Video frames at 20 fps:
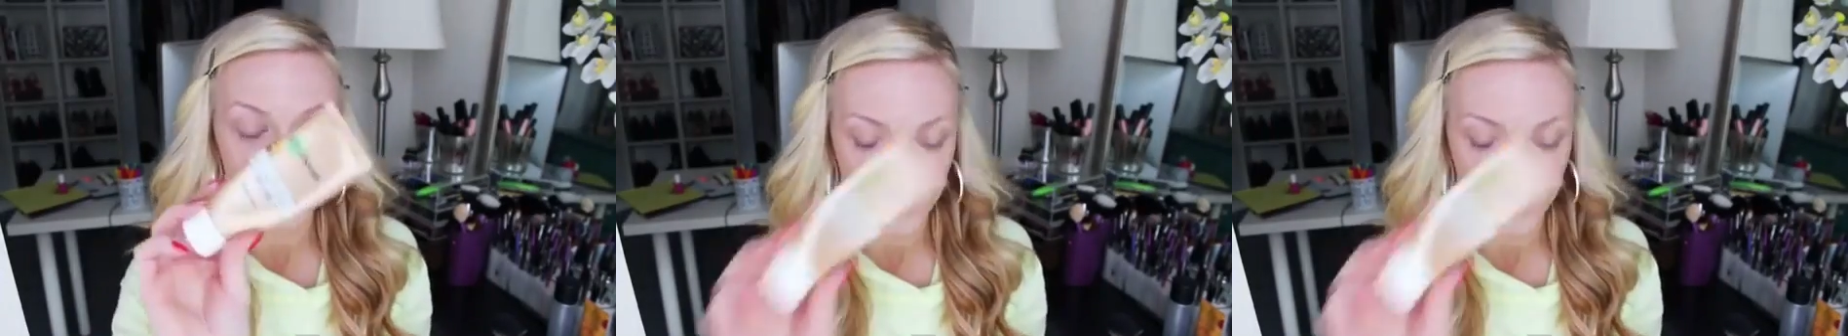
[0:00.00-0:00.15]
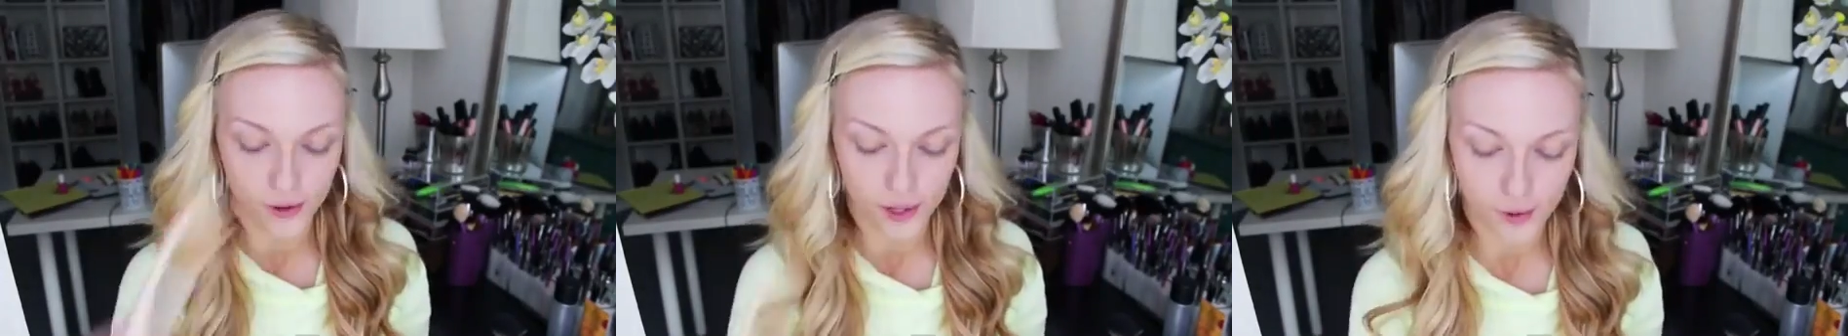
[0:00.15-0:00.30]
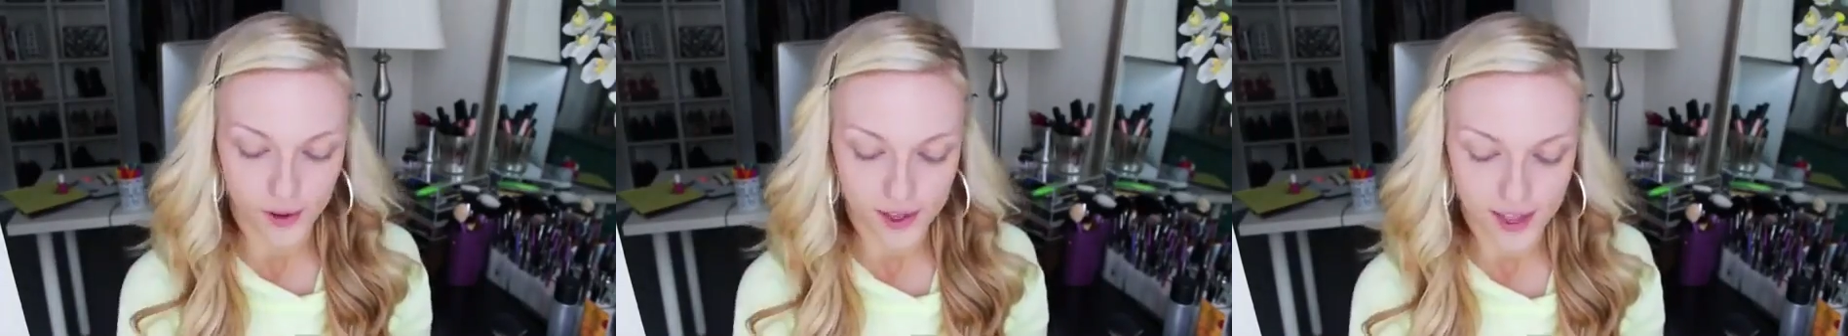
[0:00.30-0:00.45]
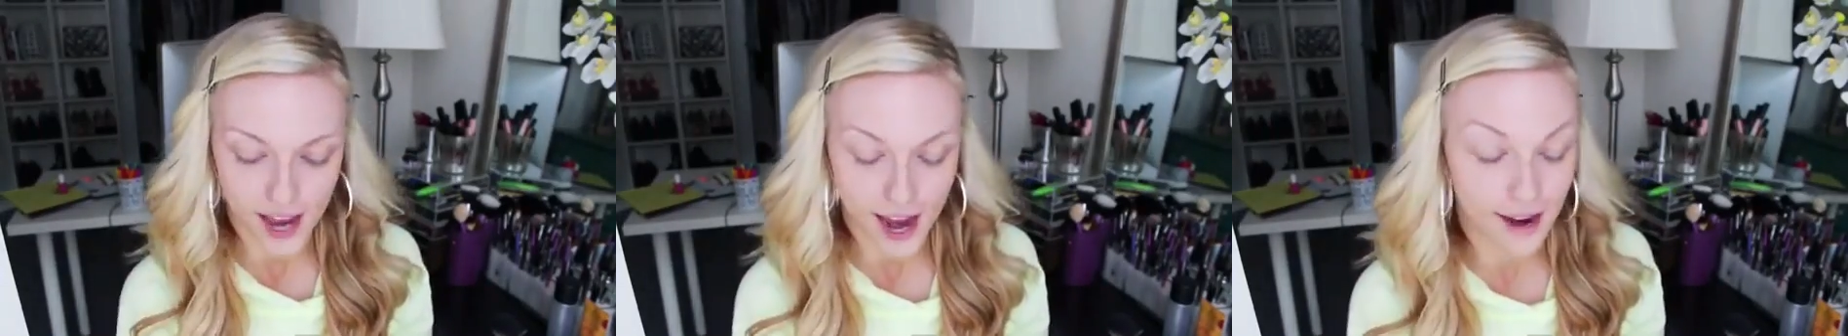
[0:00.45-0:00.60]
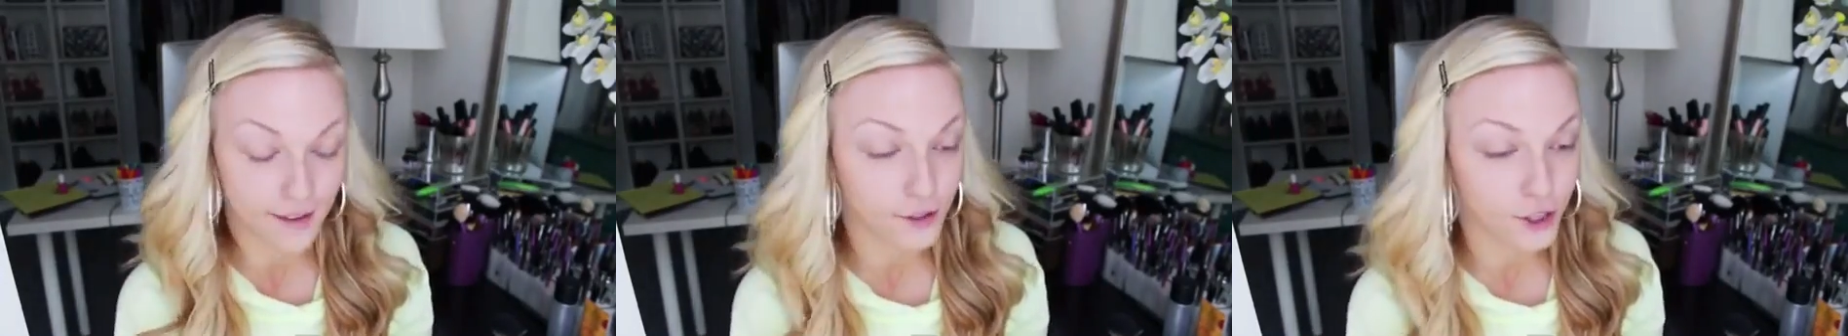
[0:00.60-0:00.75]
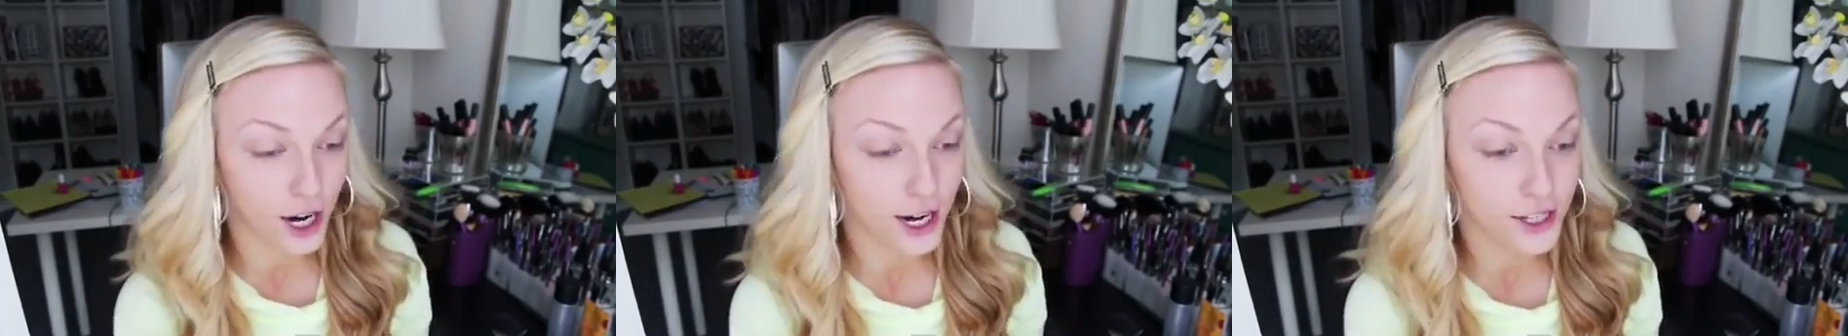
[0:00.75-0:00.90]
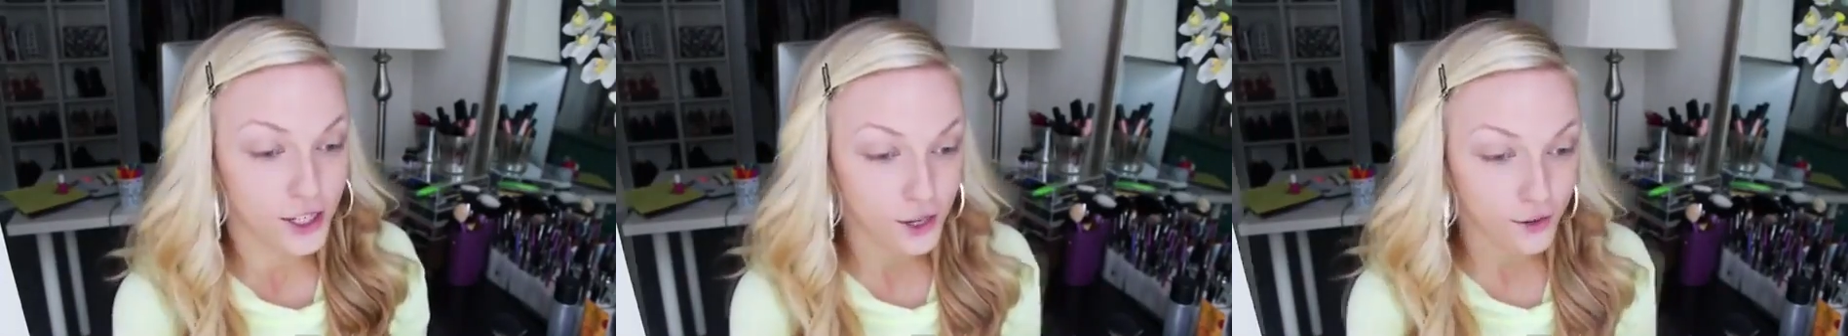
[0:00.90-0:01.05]
is the only one that I've
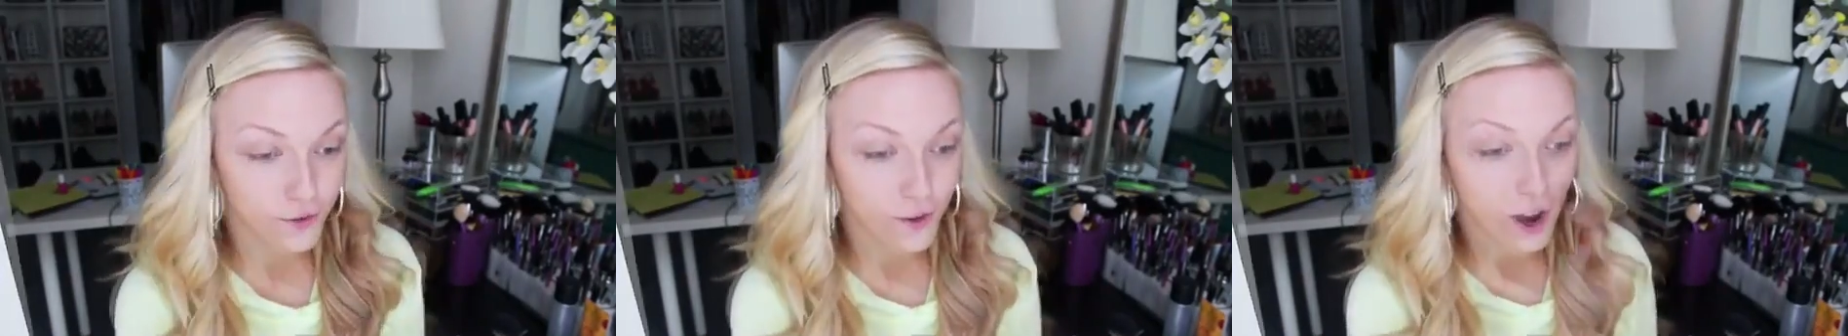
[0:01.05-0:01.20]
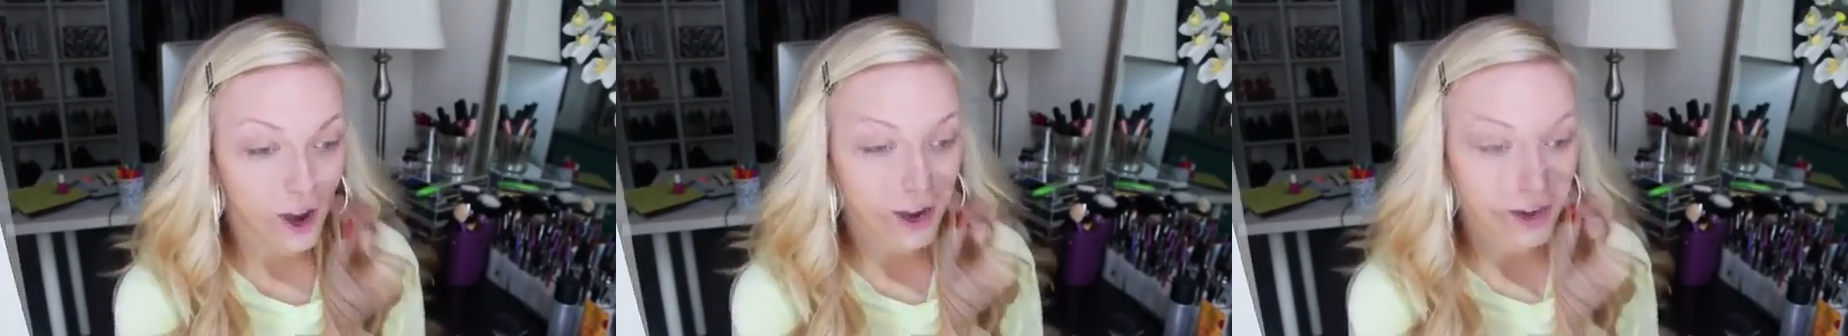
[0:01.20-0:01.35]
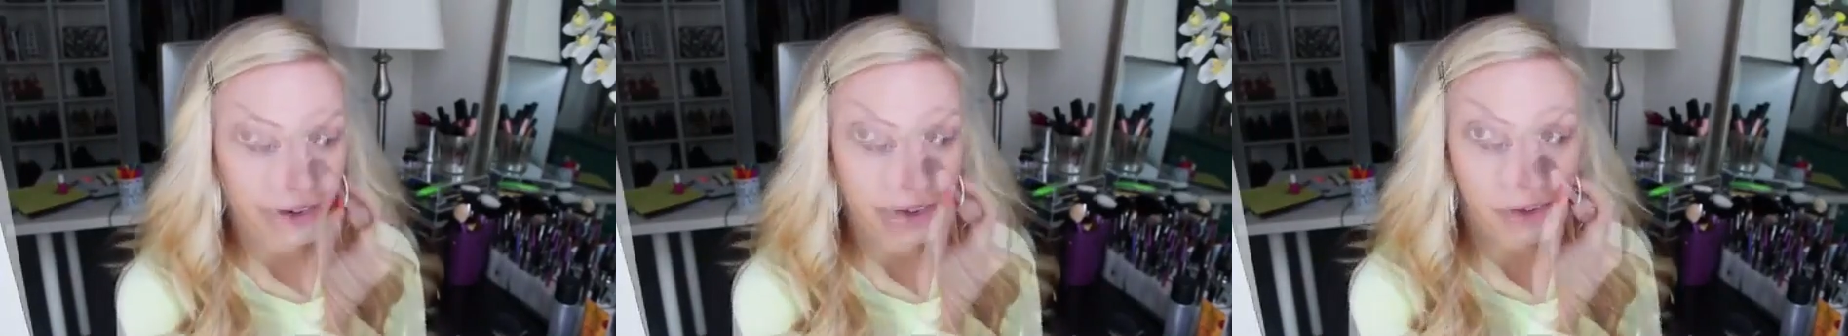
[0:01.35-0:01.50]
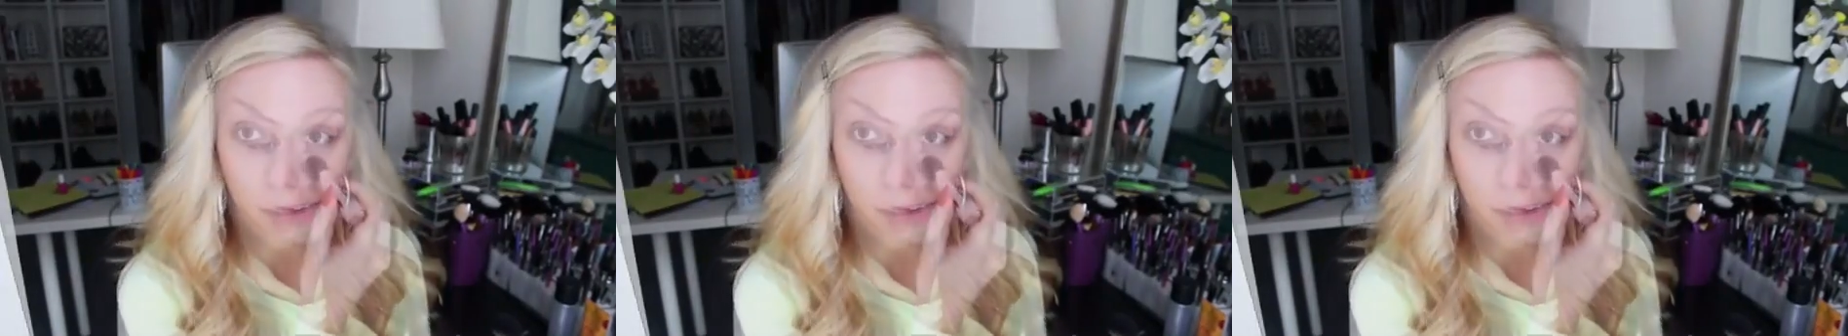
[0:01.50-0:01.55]
tried so far.